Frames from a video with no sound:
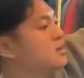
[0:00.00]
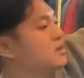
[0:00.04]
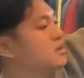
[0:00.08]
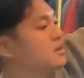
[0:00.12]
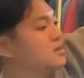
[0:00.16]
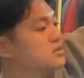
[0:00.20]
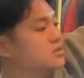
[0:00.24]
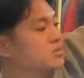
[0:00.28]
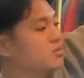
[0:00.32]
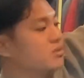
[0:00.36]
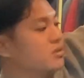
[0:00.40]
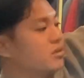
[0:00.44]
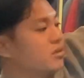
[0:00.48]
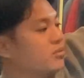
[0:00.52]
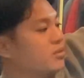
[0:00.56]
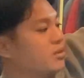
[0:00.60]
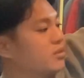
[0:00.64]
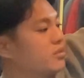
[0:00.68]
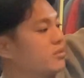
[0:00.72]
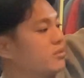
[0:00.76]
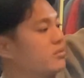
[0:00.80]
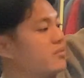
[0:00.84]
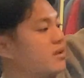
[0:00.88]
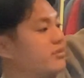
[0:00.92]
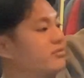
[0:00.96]
so when I wear it
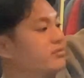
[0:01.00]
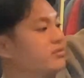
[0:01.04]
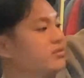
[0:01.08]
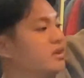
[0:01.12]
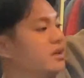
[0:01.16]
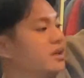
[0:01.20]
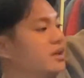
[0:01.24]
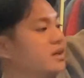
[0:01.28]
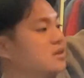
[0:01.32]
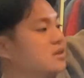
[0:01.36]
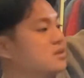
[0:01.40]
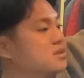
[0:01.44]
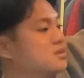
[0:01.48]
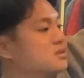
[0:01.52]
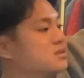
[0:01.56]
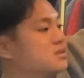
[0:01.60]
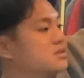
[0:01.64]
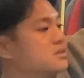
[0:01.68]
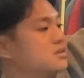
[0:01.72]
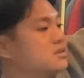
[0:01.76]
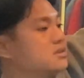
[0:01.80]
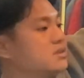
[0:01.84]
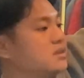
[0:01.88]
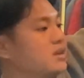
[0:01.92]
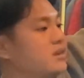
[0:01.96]
with my flares
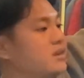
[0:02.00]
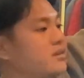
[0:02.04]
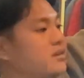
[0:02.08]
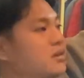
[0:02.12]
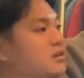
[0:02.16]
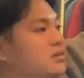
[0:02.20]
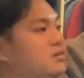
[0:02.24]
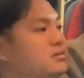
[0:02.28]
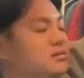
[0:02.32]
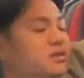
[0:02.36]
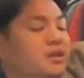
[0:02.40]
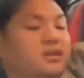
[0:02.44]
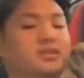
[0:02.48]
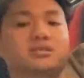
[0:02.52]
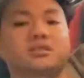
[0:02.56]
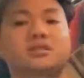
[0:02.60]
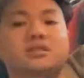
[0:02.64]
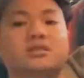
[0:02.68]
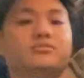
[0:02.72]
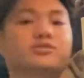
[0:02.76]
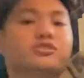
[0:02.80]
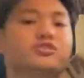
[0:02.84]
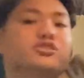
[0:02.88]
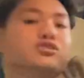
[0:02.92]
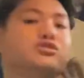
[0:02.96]
and then like
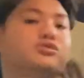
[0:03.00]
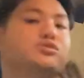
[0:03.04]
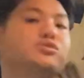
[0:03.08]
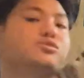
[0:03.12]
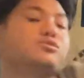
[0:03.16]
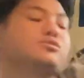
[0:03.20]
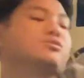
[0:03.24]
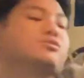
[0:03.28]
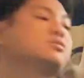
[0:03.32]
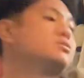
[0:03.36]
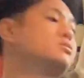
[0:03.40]
slimmer shoes,